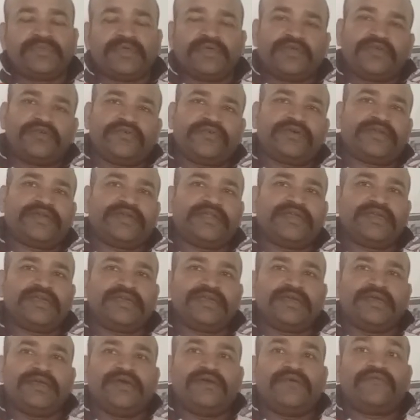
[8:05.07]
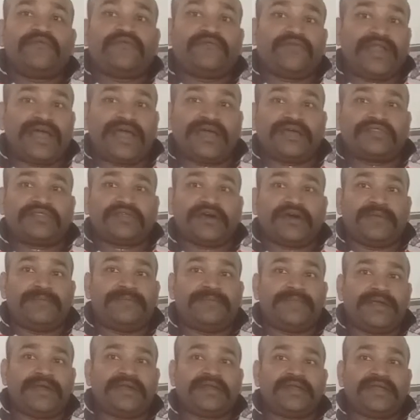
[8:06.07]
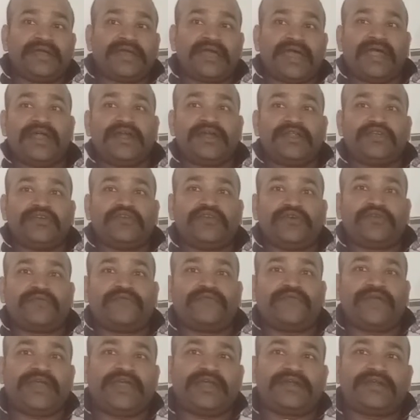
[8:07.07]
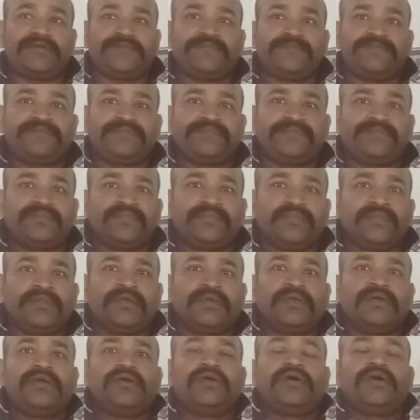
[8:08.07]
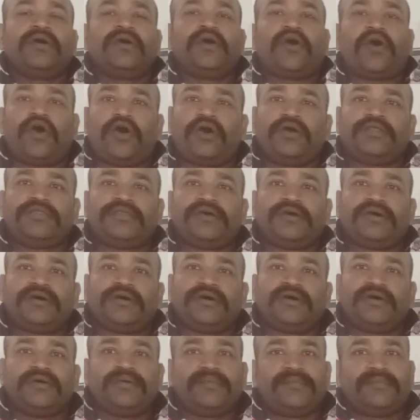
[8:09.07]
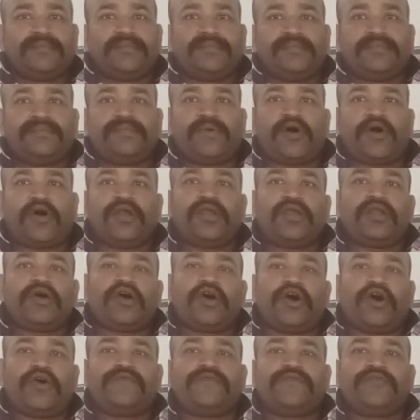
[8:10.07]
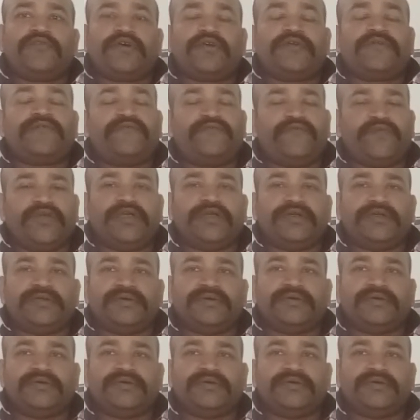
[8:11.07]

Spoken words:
Your knee flex a bit and your weight on the ball of your feet.